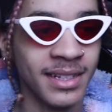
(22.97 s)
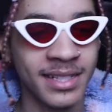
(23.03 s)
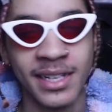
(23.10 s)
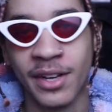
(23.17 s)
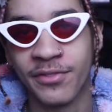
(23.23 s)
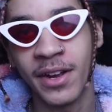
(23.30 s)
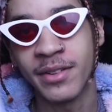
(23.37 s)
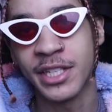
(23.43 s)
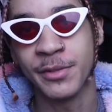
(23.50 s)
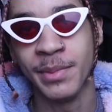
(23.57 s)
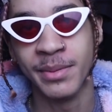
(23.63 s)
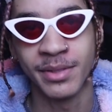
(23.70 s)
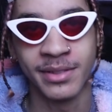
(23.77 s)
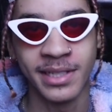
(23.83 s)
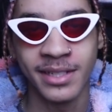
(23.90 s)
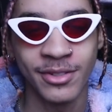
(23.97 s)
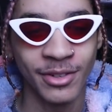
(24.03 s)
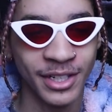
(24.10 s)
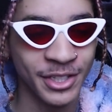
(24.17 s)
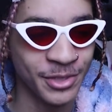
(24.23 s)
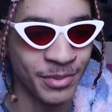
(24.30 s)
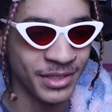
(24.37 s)
Listen, I found these memes in
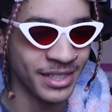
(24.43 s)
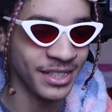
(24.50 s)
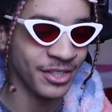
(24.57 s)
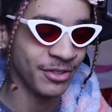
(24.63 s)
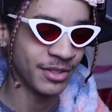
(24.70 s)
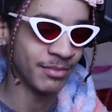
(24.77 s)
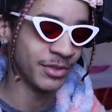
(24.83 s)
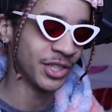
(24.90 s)
Discord. I just wanted to use them.